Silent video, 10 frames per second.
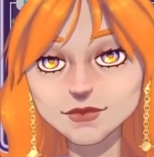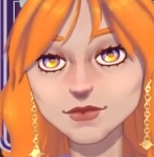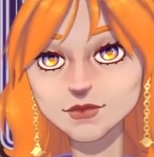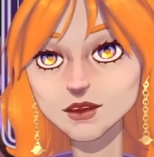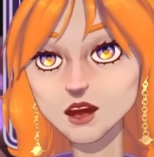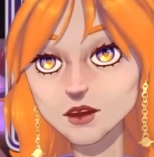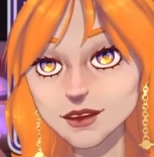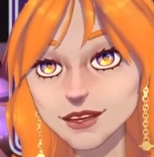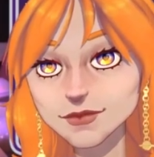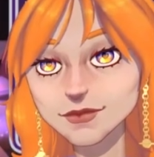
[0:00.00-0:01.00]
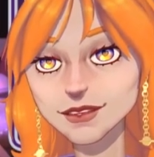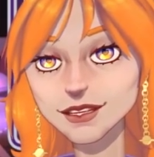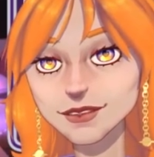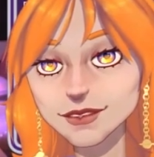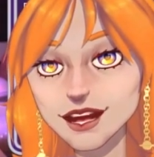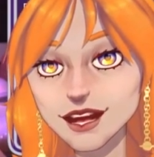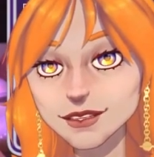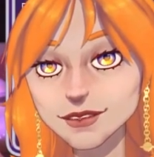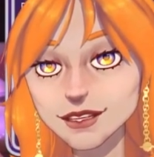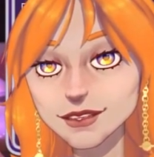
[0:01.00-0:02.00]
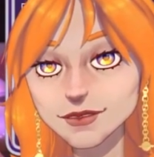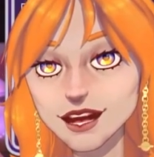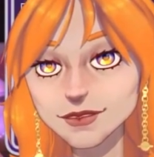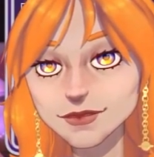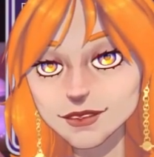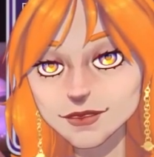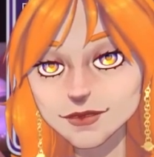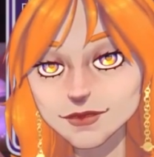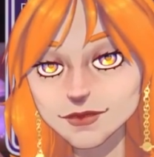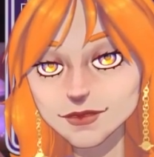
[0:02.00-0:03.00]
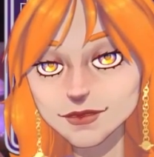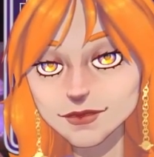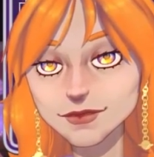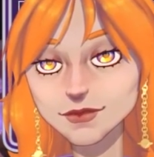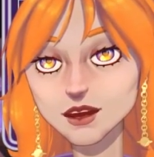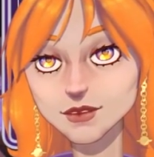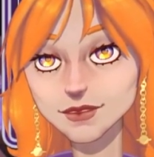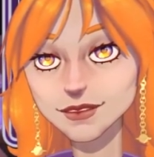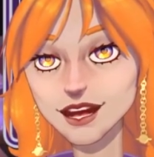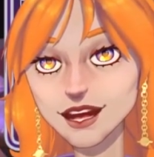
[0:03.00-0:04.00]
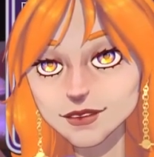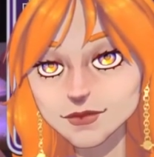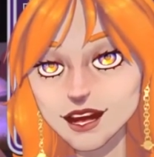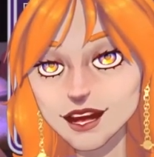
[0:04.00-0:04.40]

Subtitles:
Nobody ever needs anything non-D&D. D&D is the only game.